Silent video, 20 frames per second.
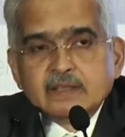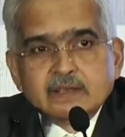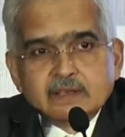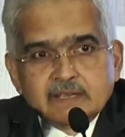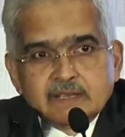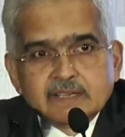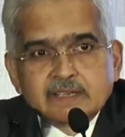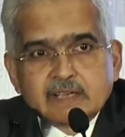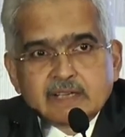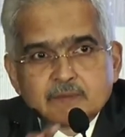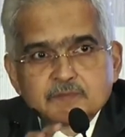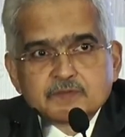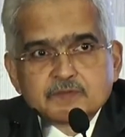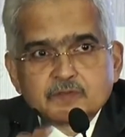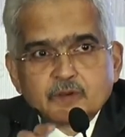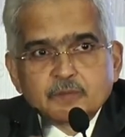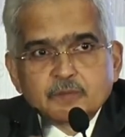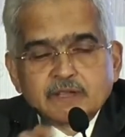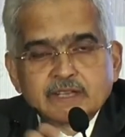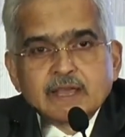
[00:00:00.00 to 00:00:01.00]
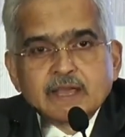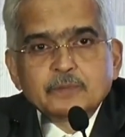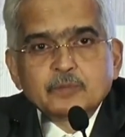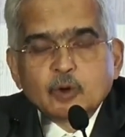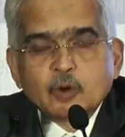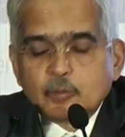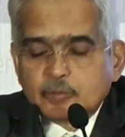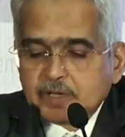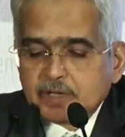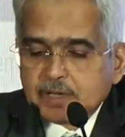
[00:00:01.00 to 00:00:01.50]
It comes from
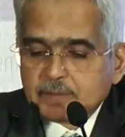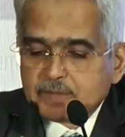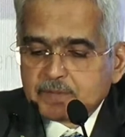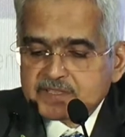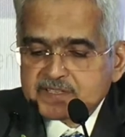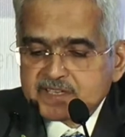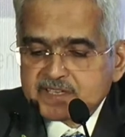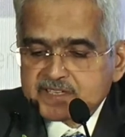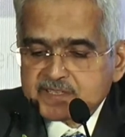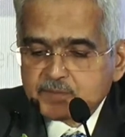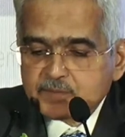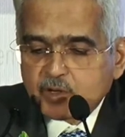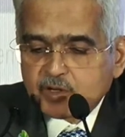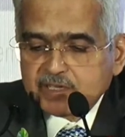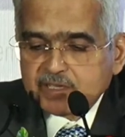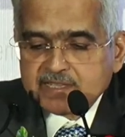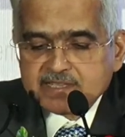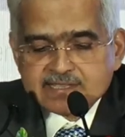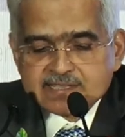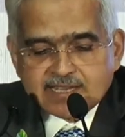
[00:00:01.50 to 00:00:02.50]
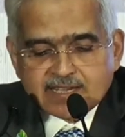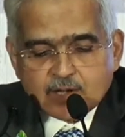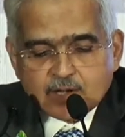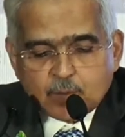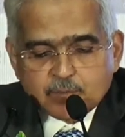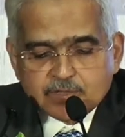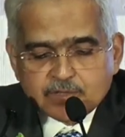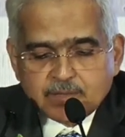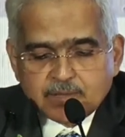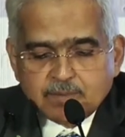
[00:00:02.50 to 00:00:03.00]
inappropriate business models
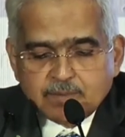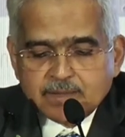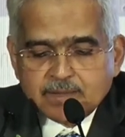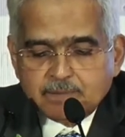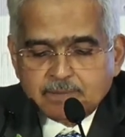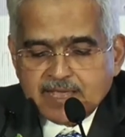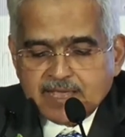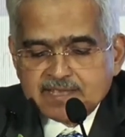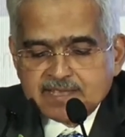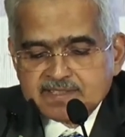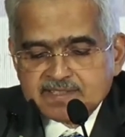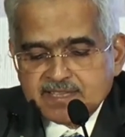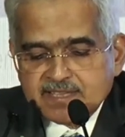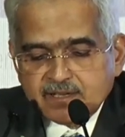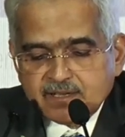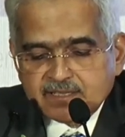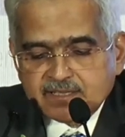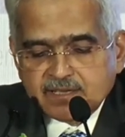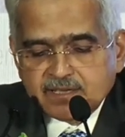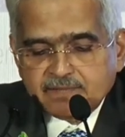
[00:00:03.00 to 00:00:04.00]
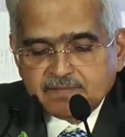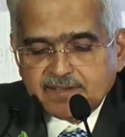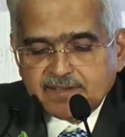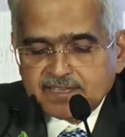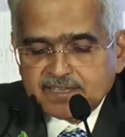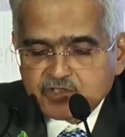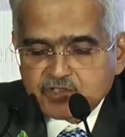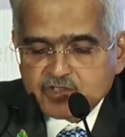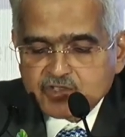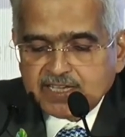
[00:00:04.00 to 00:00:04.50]
adopted by banks and other
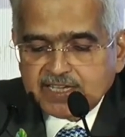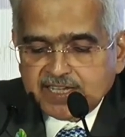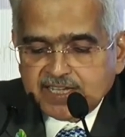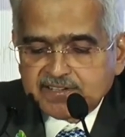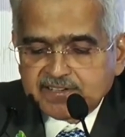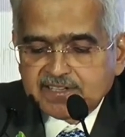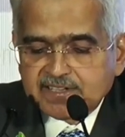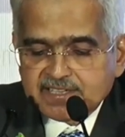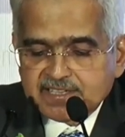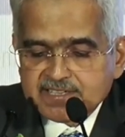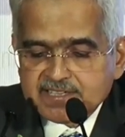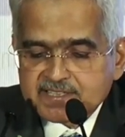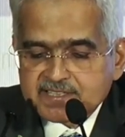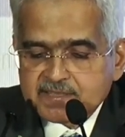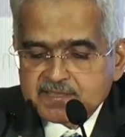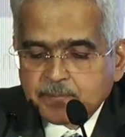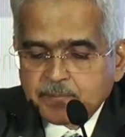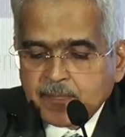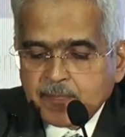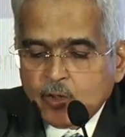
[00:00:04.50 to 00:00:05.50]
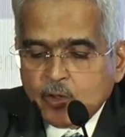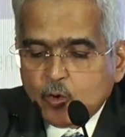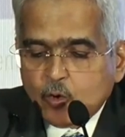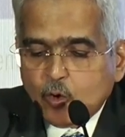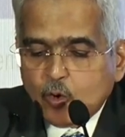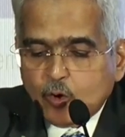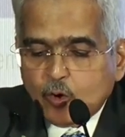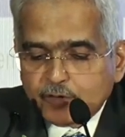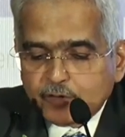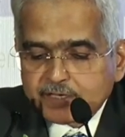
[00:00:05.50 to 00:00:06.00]
financial entities.
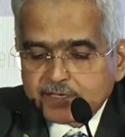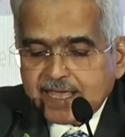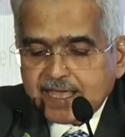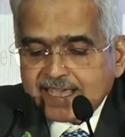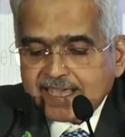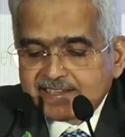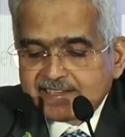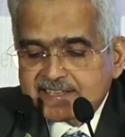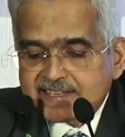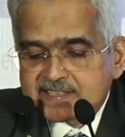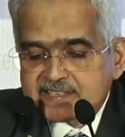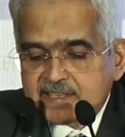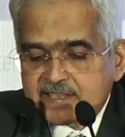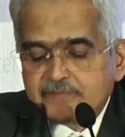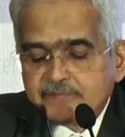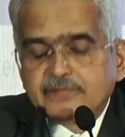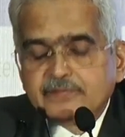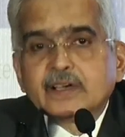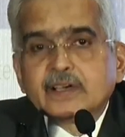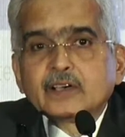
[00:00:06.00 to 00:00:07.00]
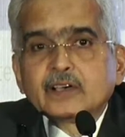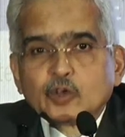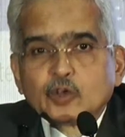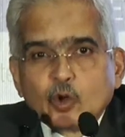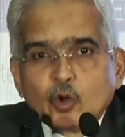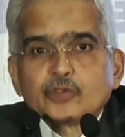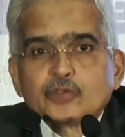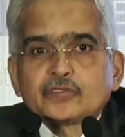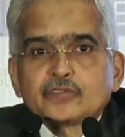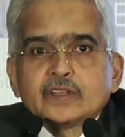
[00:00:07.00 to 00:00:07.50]
Over-aggressive
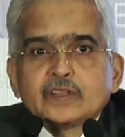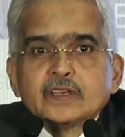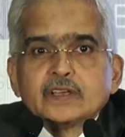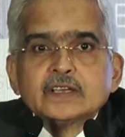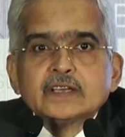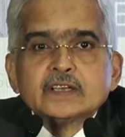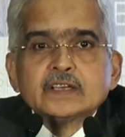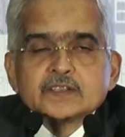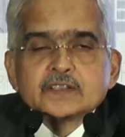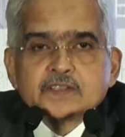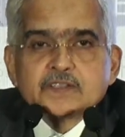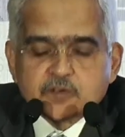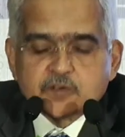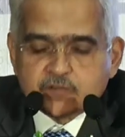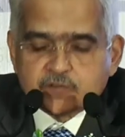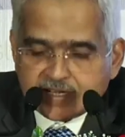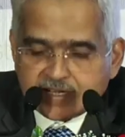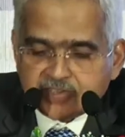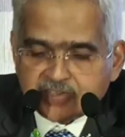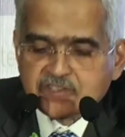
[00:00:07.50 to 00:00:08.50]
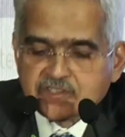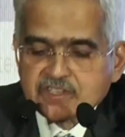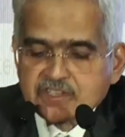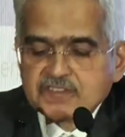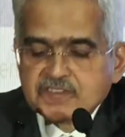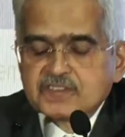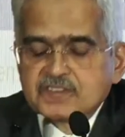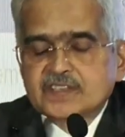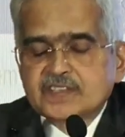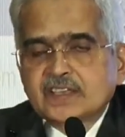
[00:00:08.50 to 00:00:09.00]
growth
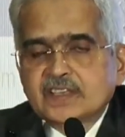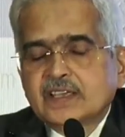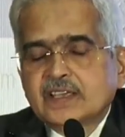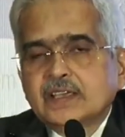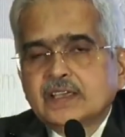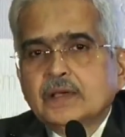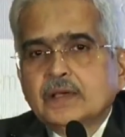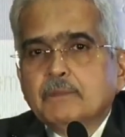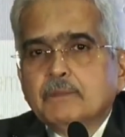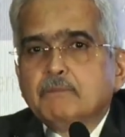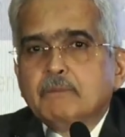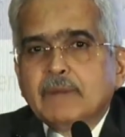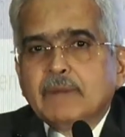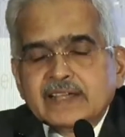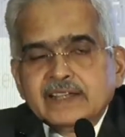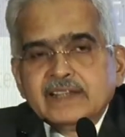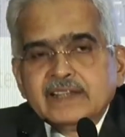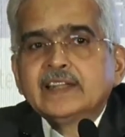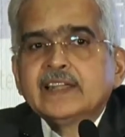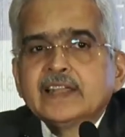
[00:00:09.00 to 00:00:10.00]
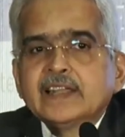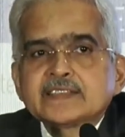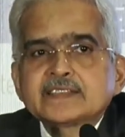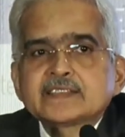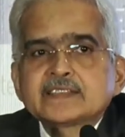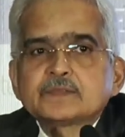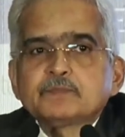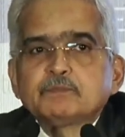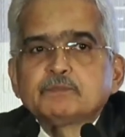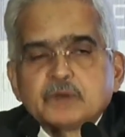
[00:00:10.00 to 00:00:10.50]
strategies,
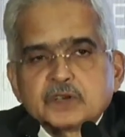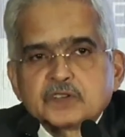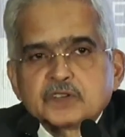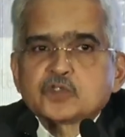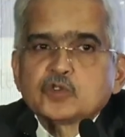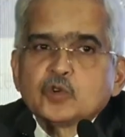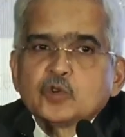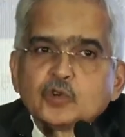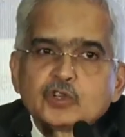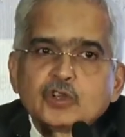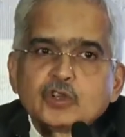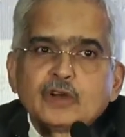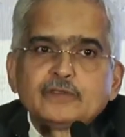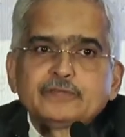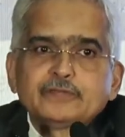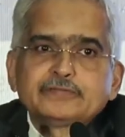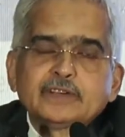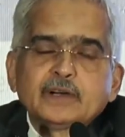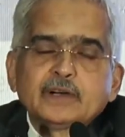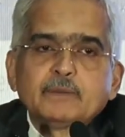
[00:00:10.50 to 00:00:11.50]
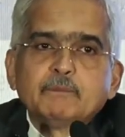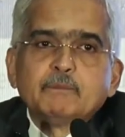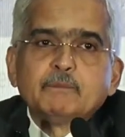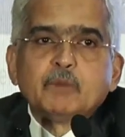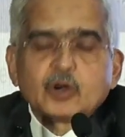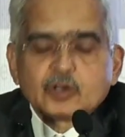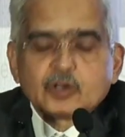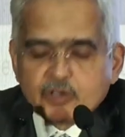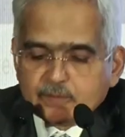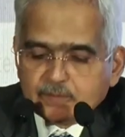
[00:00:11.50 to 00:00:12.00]
mindless pursuit of
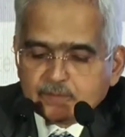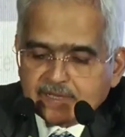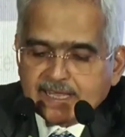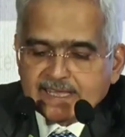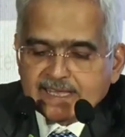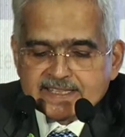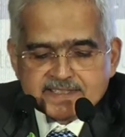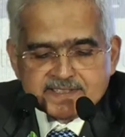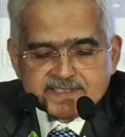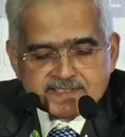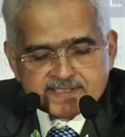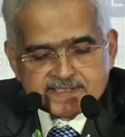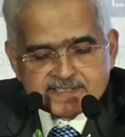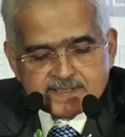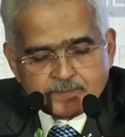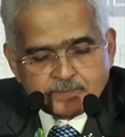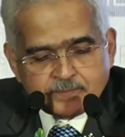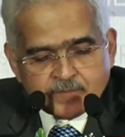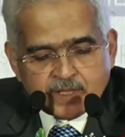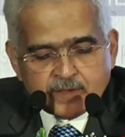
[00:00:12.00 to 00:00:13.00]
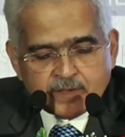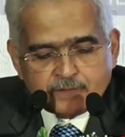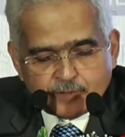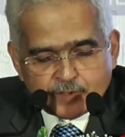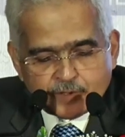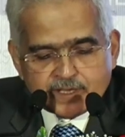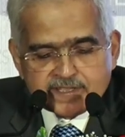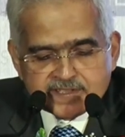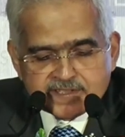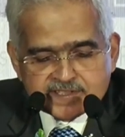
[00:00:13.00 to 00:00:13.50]
bottom lines,
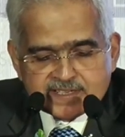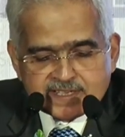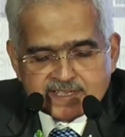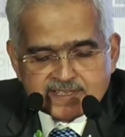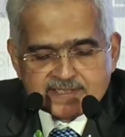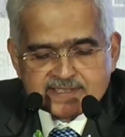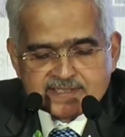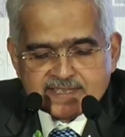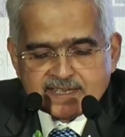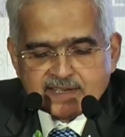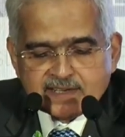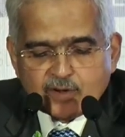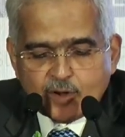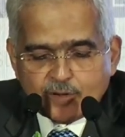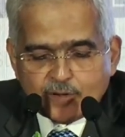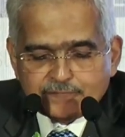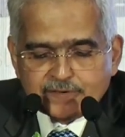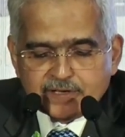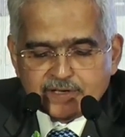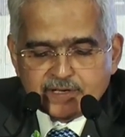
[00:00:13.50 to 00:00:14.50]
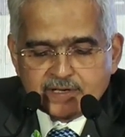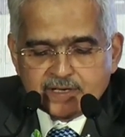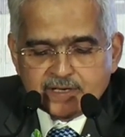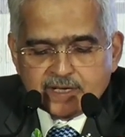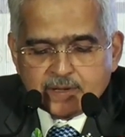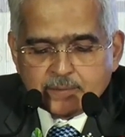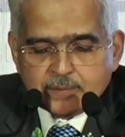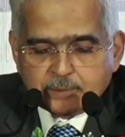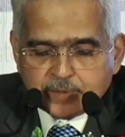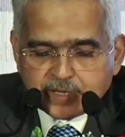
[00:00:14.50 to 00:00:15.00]
for instance, are often
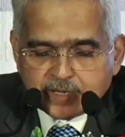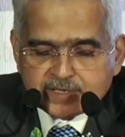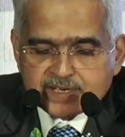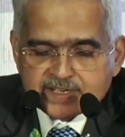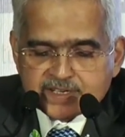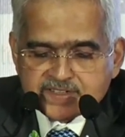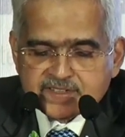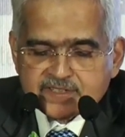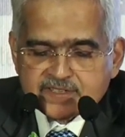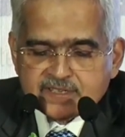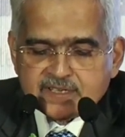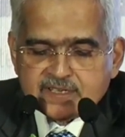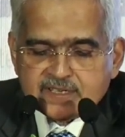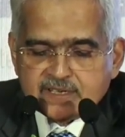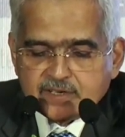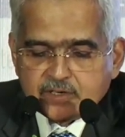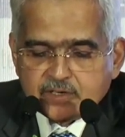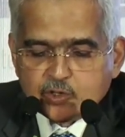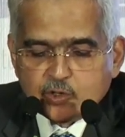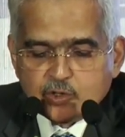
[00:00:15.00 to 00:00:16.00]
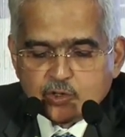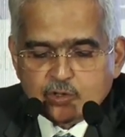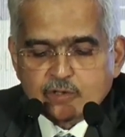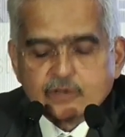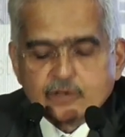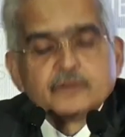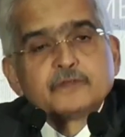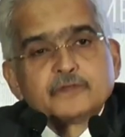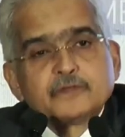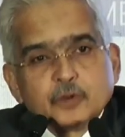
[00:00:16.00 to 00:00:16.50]
precursor to
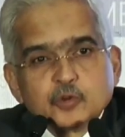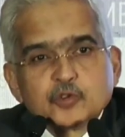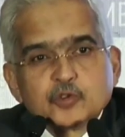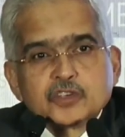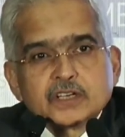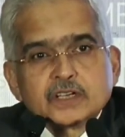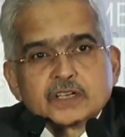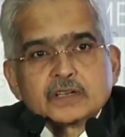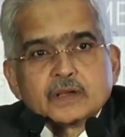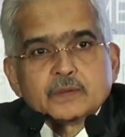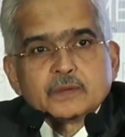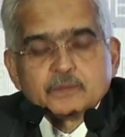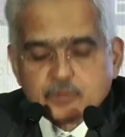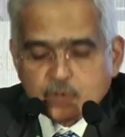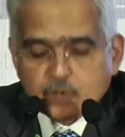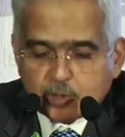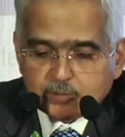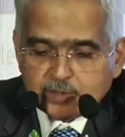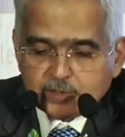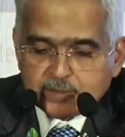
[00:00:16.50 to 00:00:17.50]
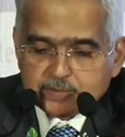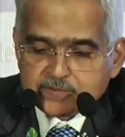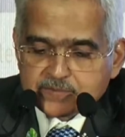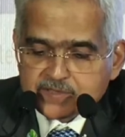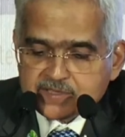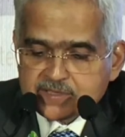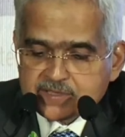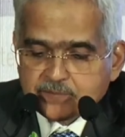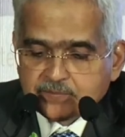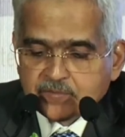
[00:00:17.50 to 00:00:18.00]
future
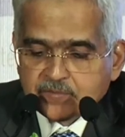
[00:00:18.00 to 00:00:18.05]
problems.